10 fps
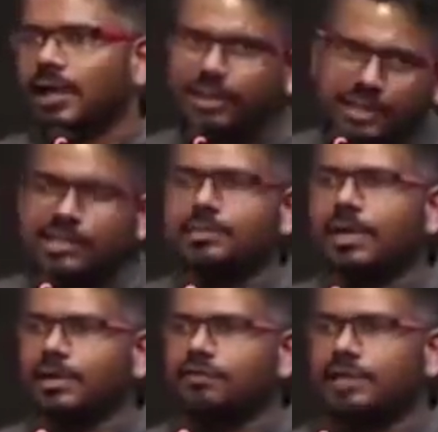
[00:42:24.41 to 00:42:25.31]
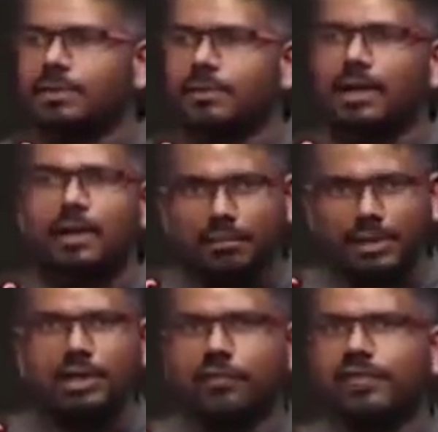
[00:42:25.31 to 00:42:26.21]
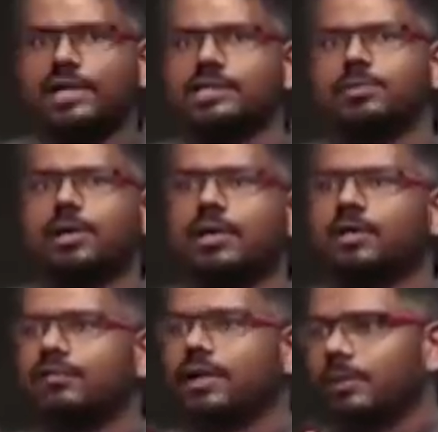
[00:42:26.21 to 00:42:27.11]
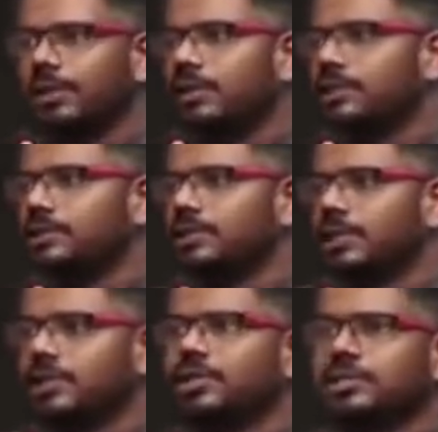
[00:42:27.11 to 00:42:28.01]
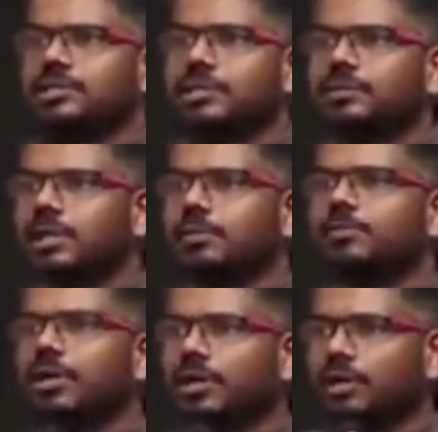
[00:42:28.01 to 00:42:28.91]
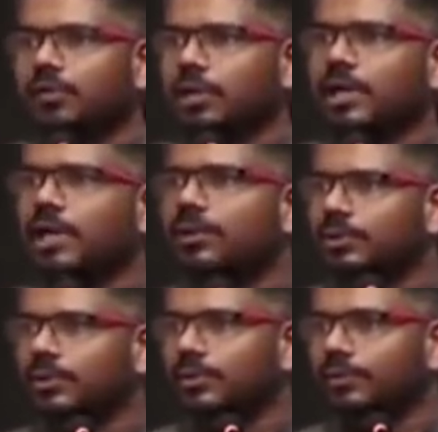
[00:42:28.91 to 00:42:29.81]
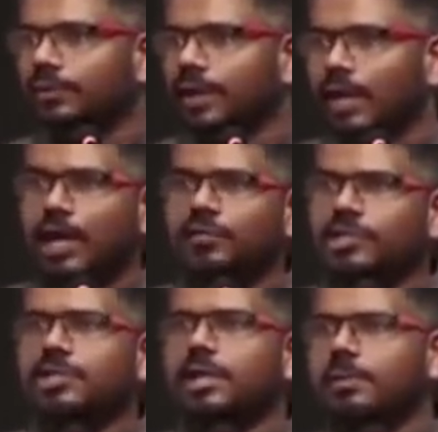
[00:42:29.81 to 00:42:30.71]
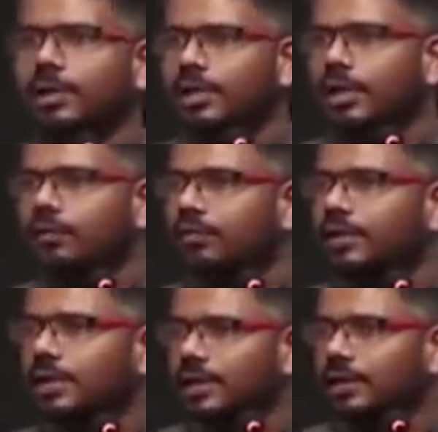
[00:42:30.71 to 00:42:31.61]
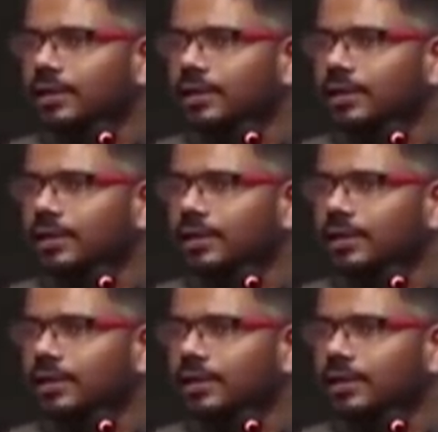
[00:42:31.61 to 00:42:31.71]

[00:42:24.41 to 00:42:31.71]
I think it's a matter of shame, but it reflects the product of the education system that I'm a product of. What can I do? I wish I'd been trained differently.